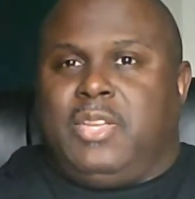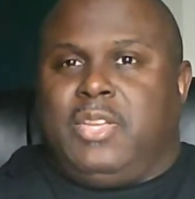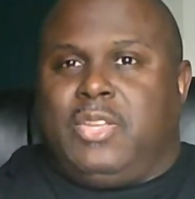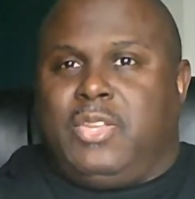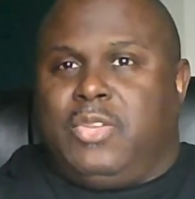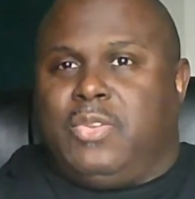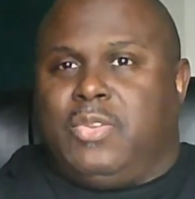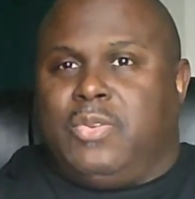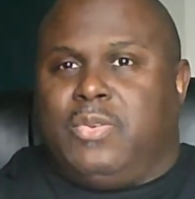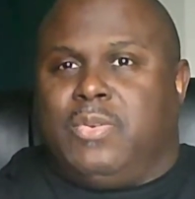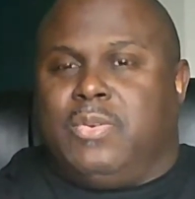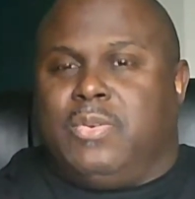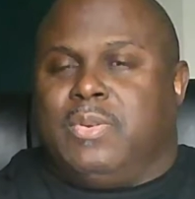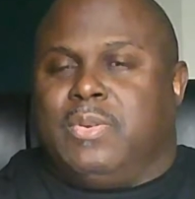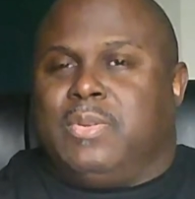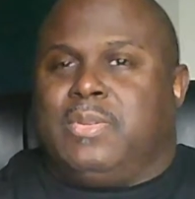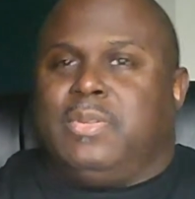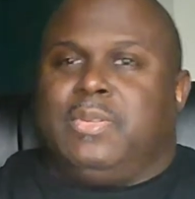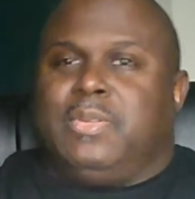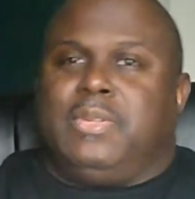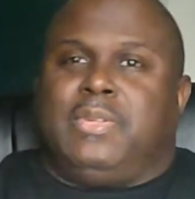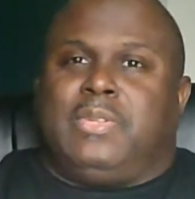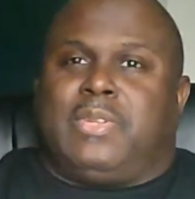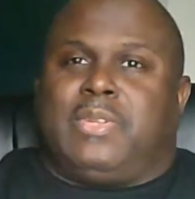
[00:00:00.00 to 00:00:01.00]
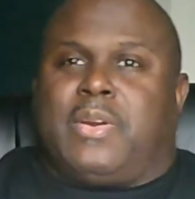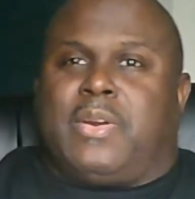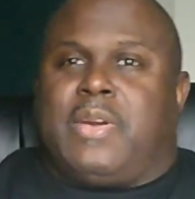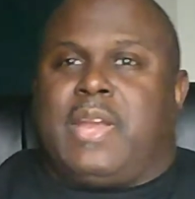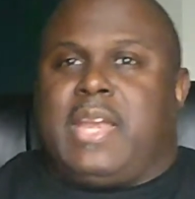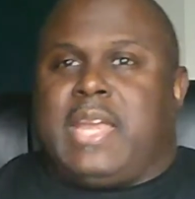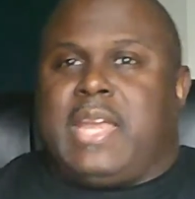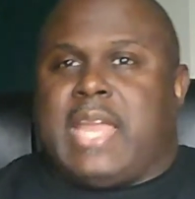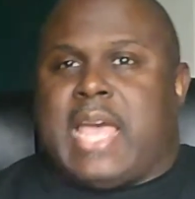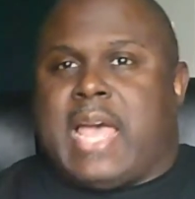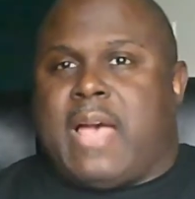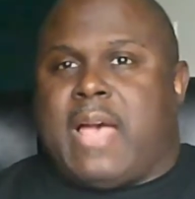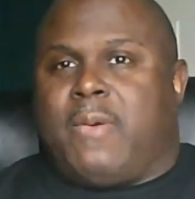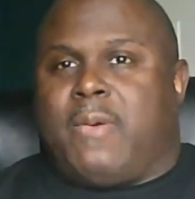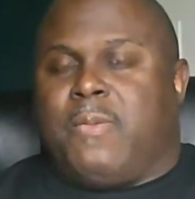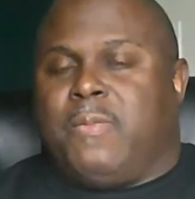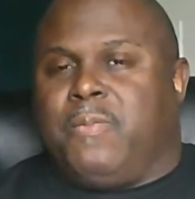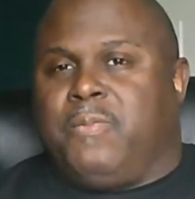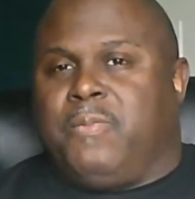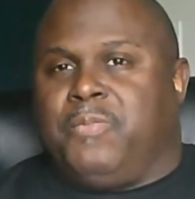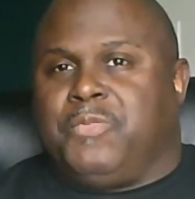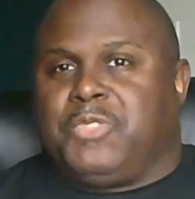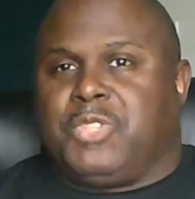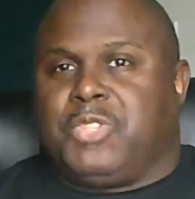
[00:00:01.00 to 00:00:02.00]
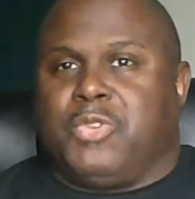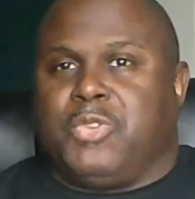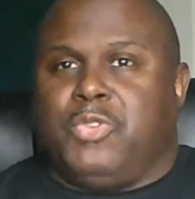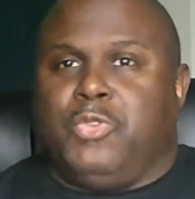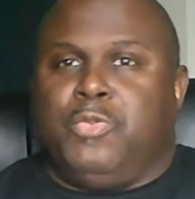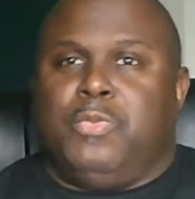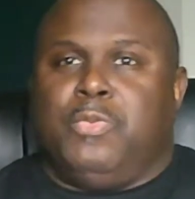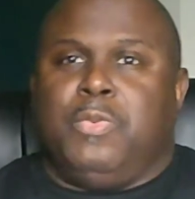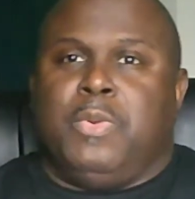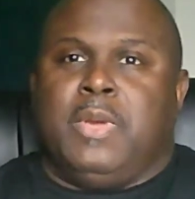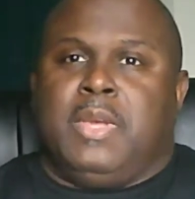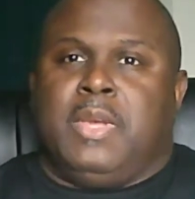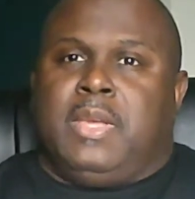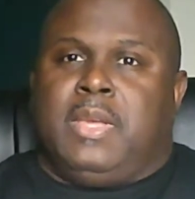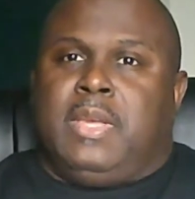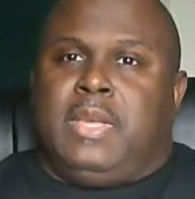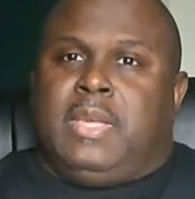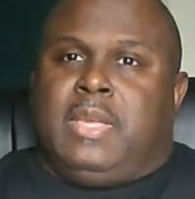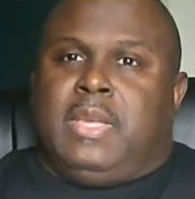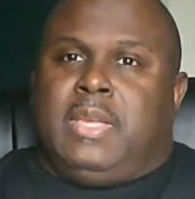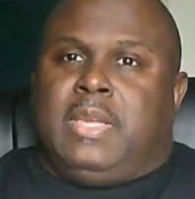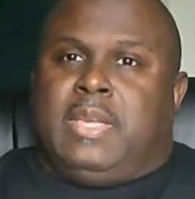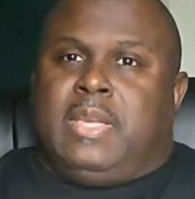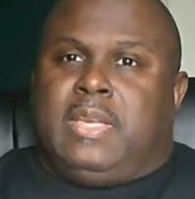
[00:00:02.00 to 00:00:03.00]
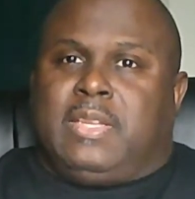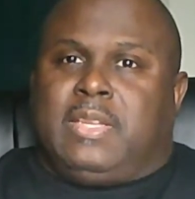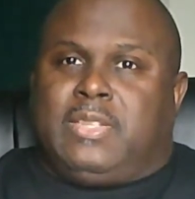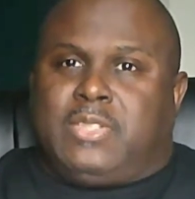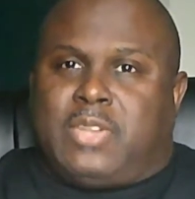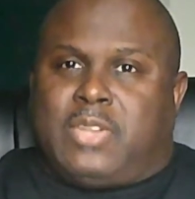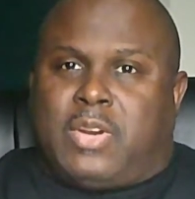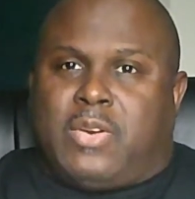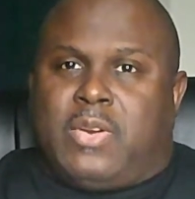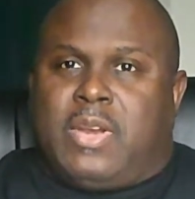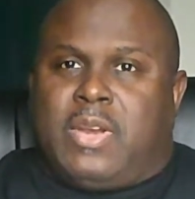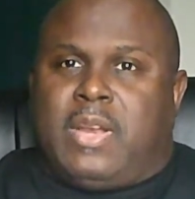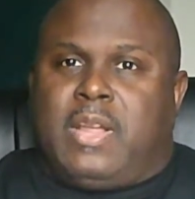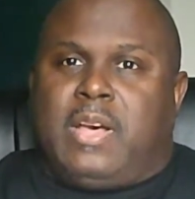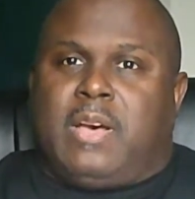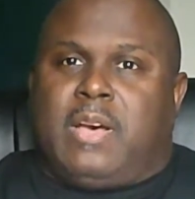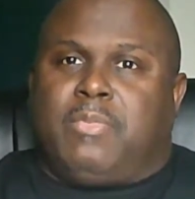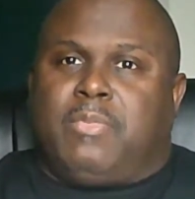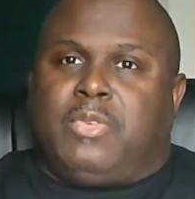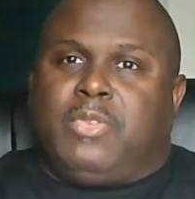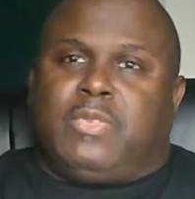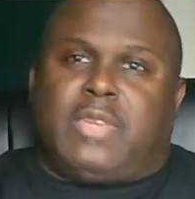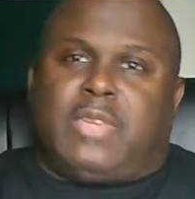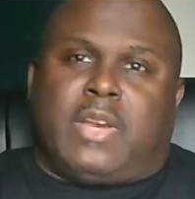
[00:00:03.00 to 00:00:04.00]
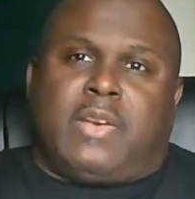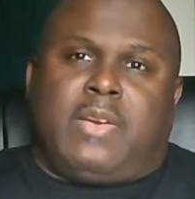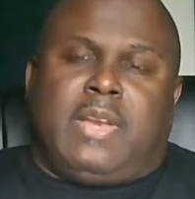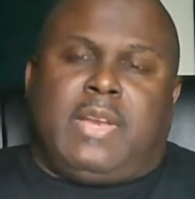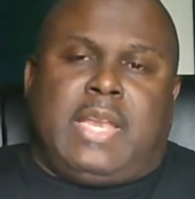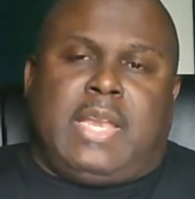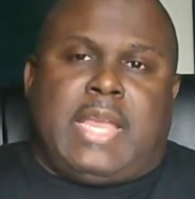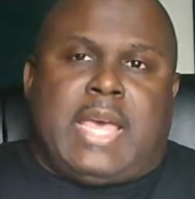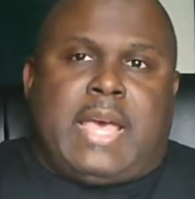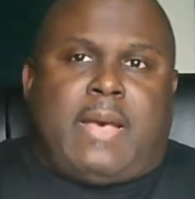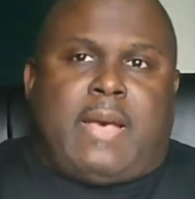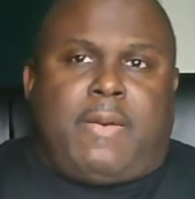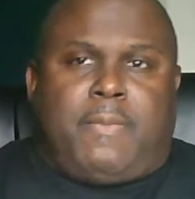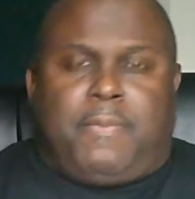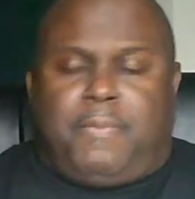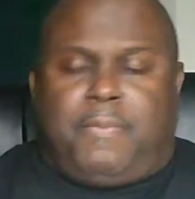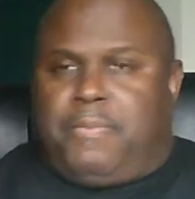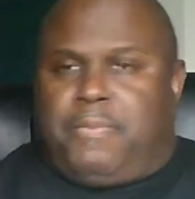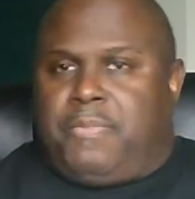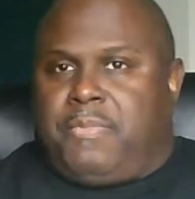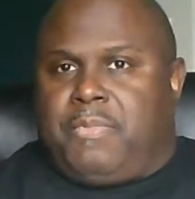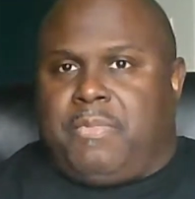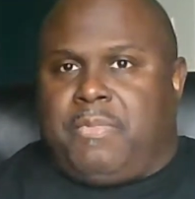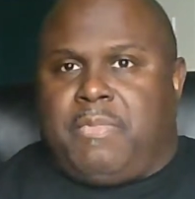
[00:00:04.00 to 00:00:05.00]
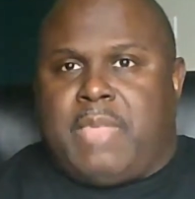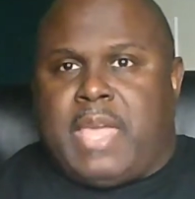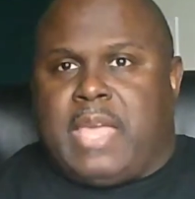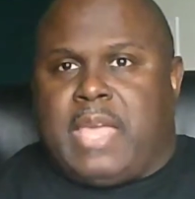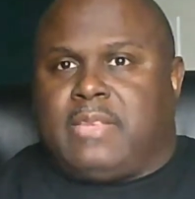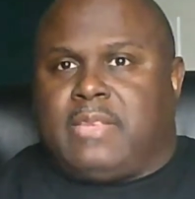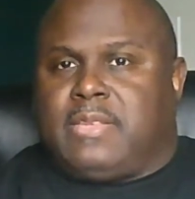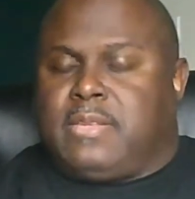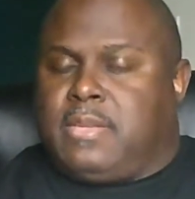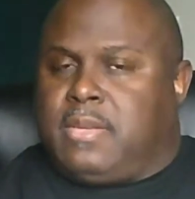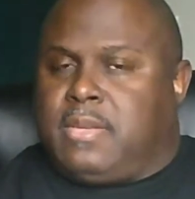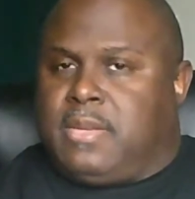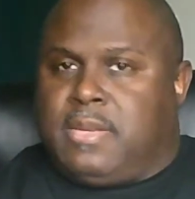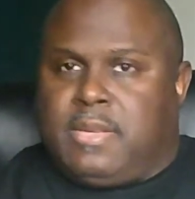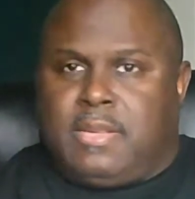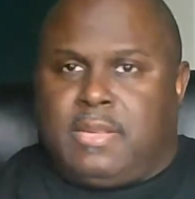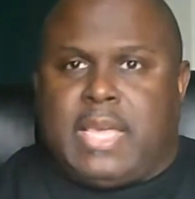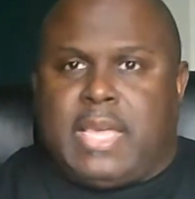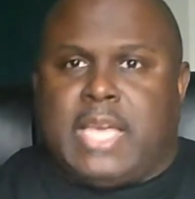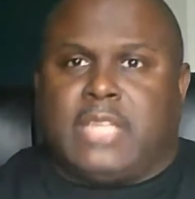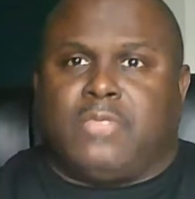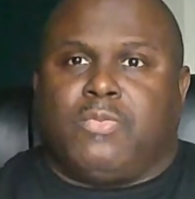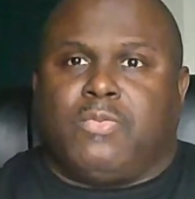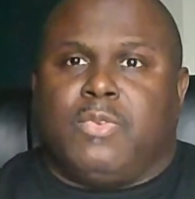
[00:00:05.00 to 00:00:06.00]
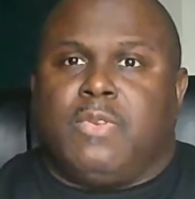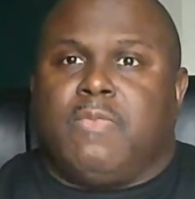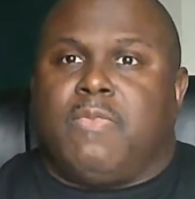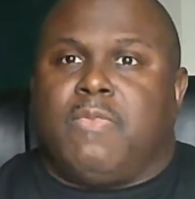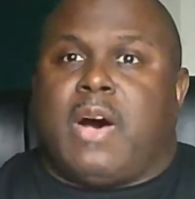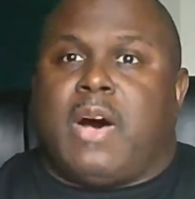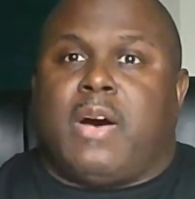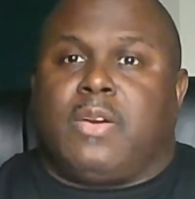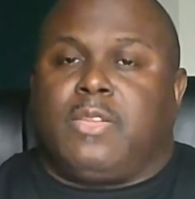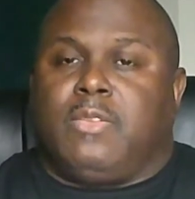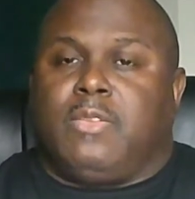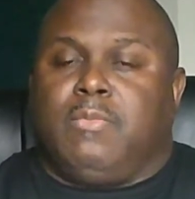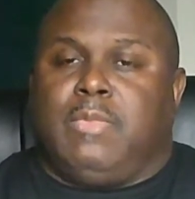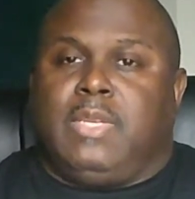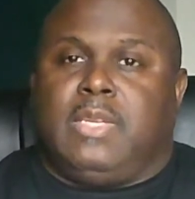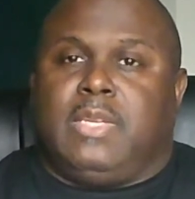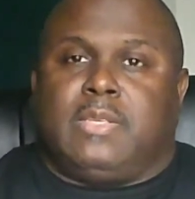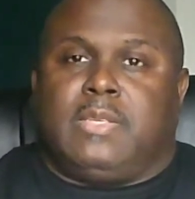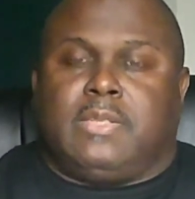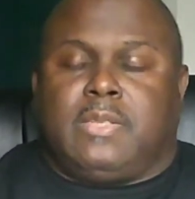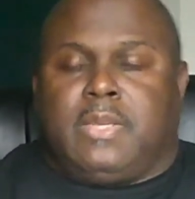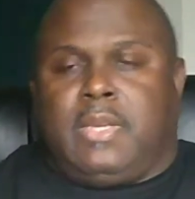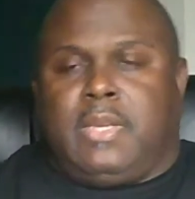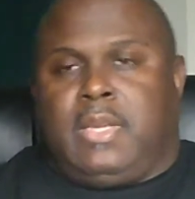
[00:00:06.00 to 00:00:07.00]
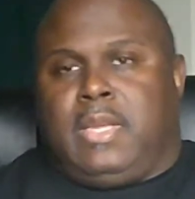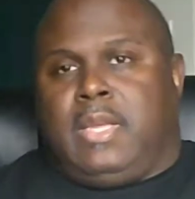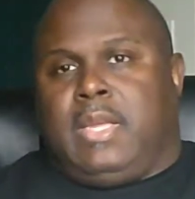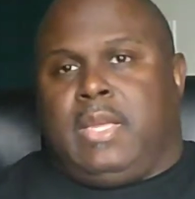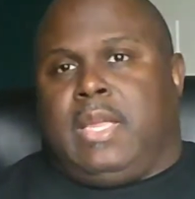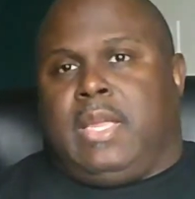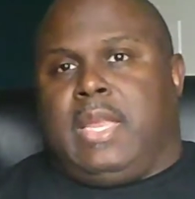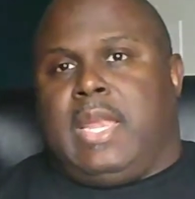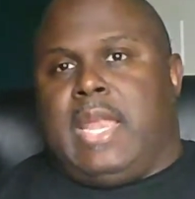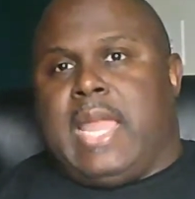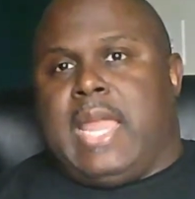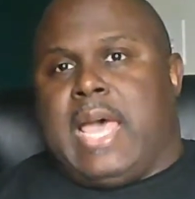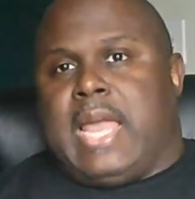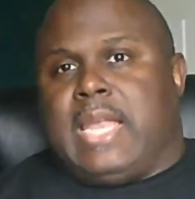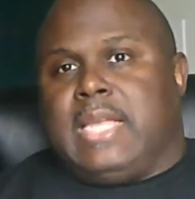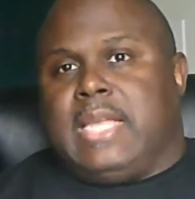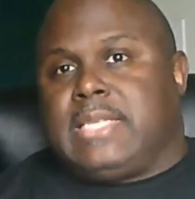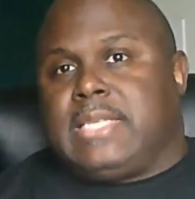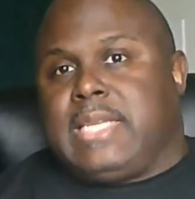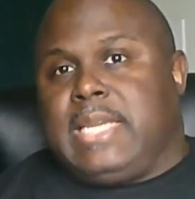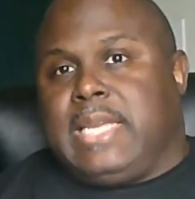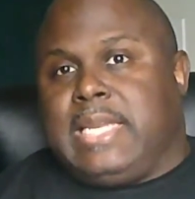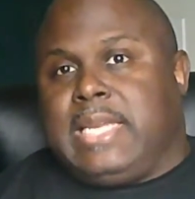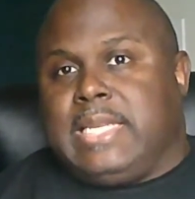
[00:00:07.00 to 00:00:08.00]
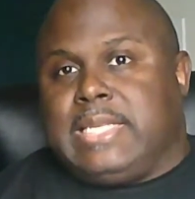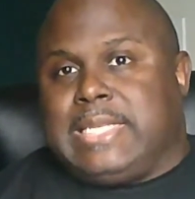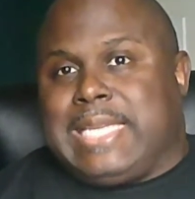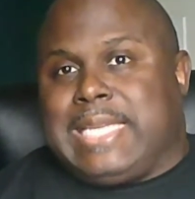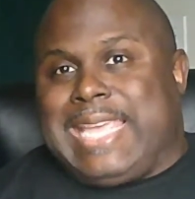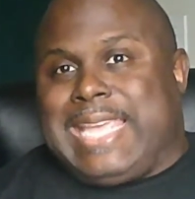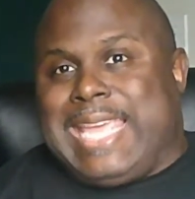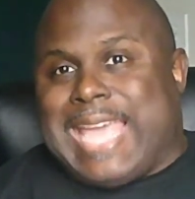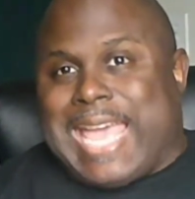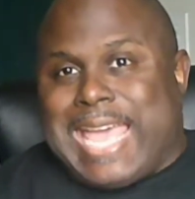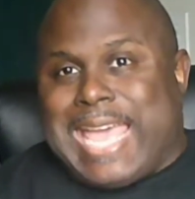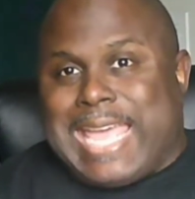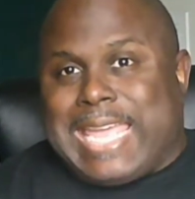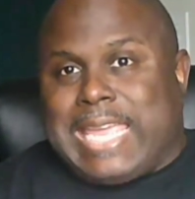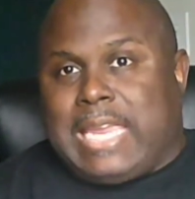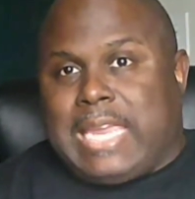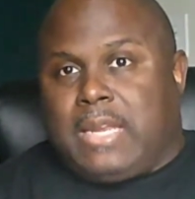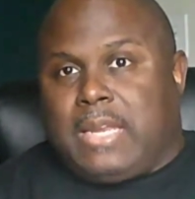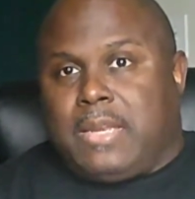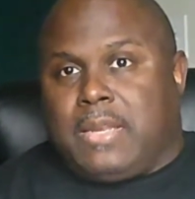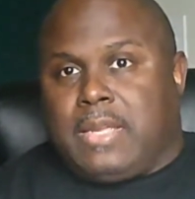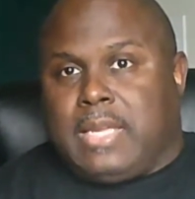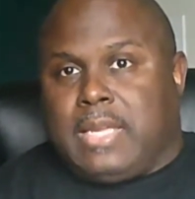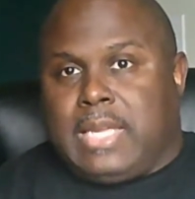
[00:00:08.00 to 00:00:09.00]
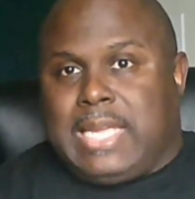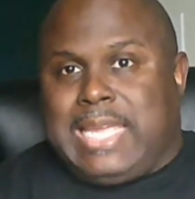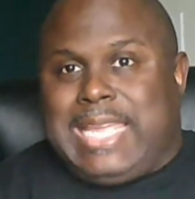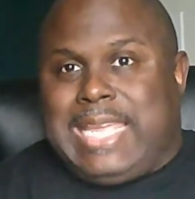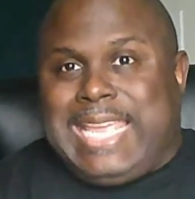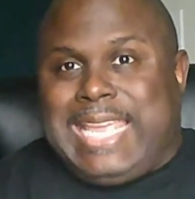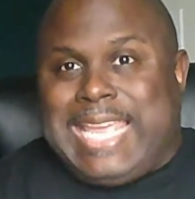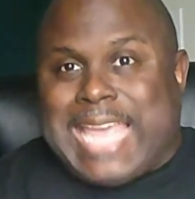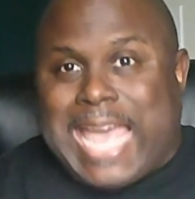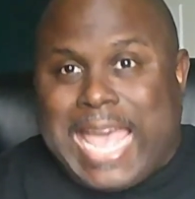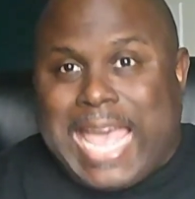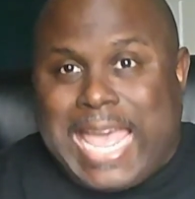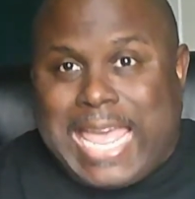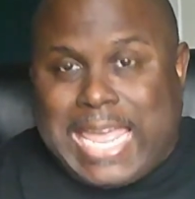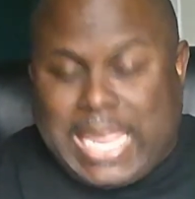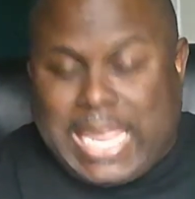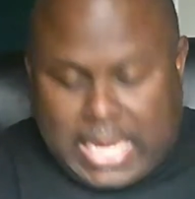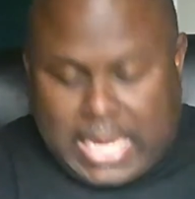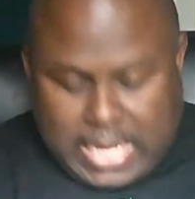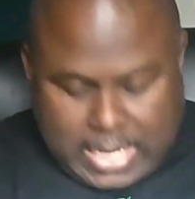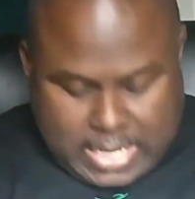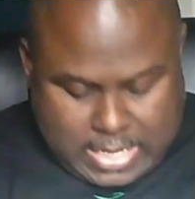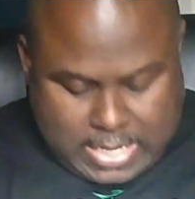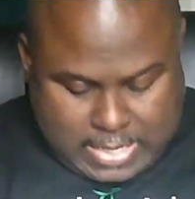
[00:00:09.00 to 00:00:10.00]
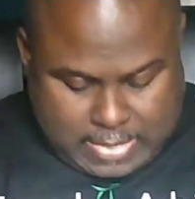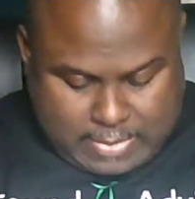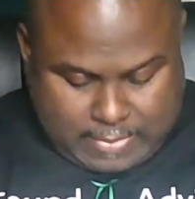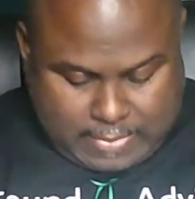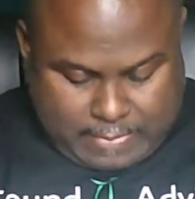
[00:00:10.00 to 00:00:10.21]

you turn it down. So you turn it up, you turn it down. That's what volume is. Now let's get into gain. Gain